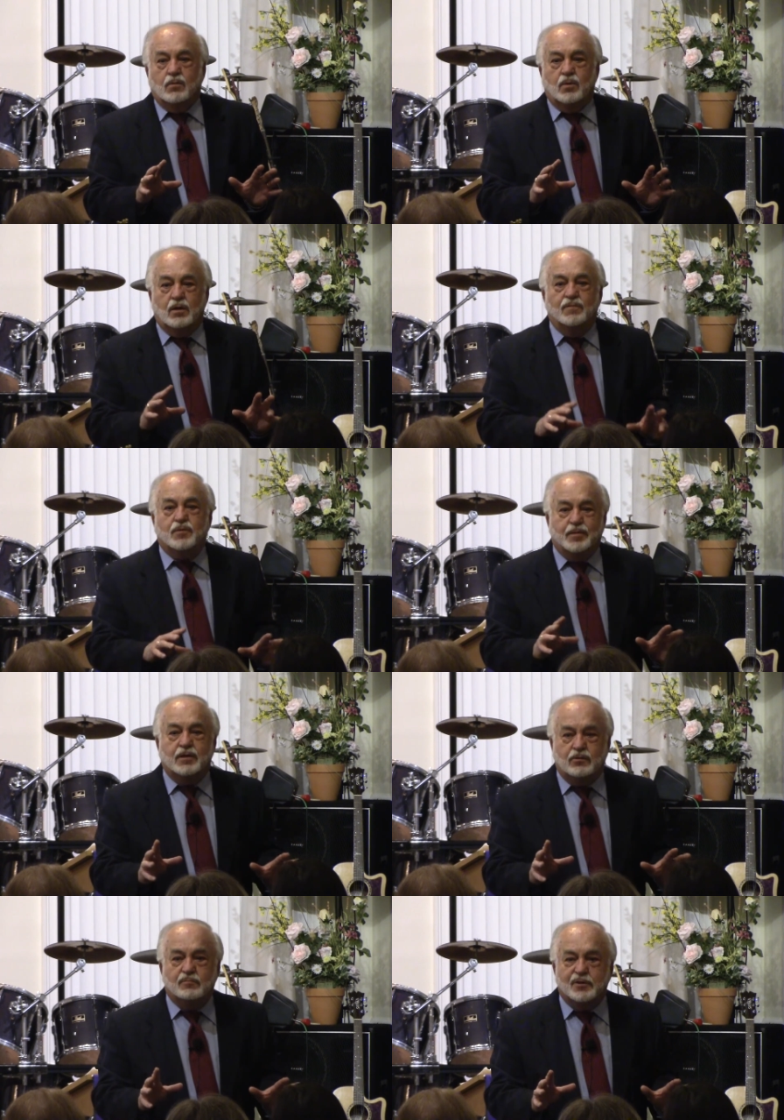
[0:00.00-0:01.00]
we love to
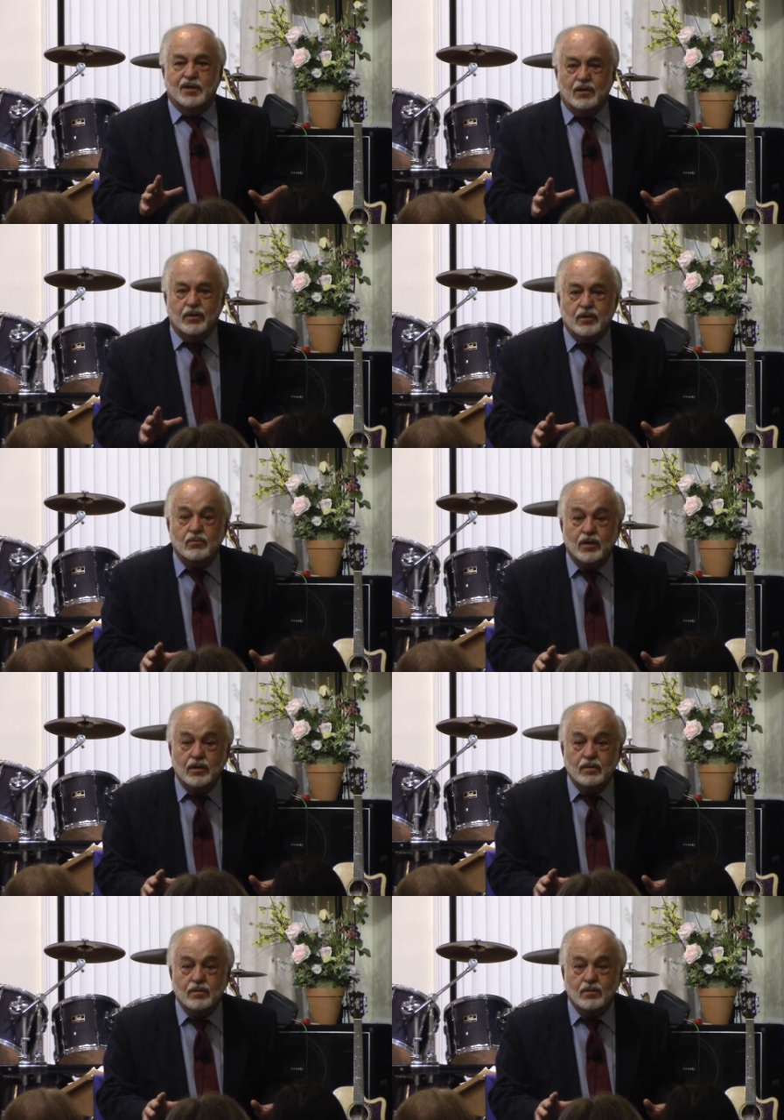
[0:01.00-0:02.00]
play Cupid anyway, don't we?
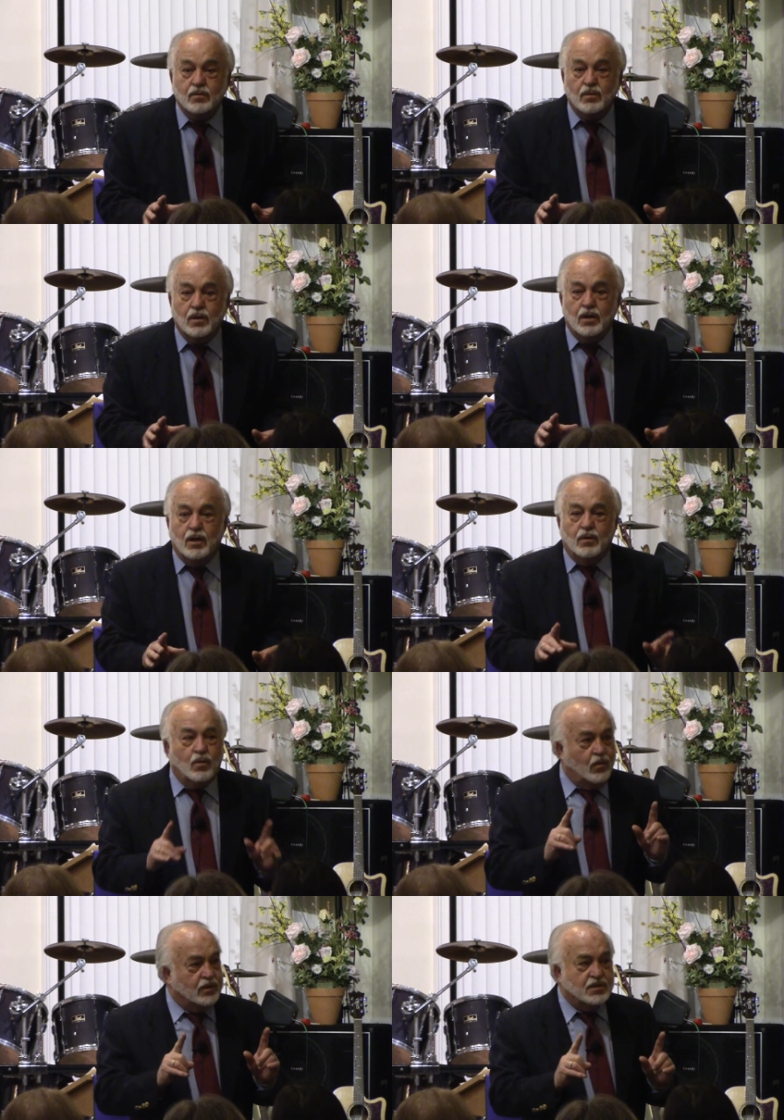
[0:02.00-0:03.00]

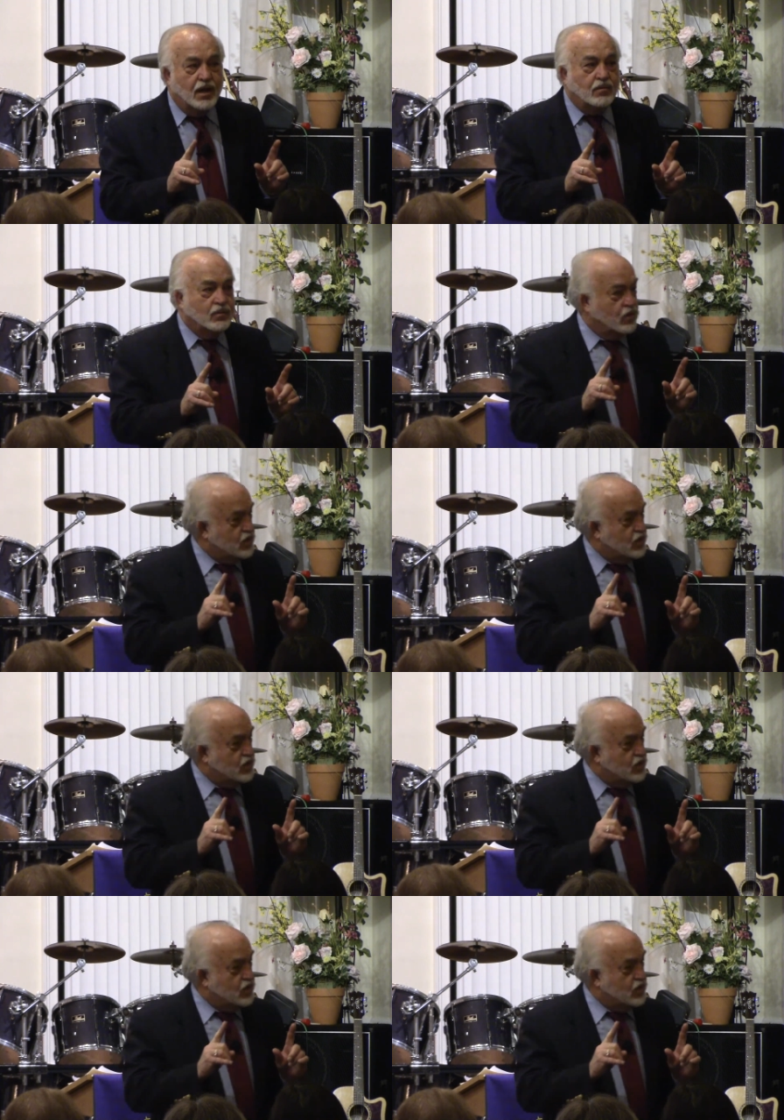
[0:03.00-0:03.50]
Well, watch now,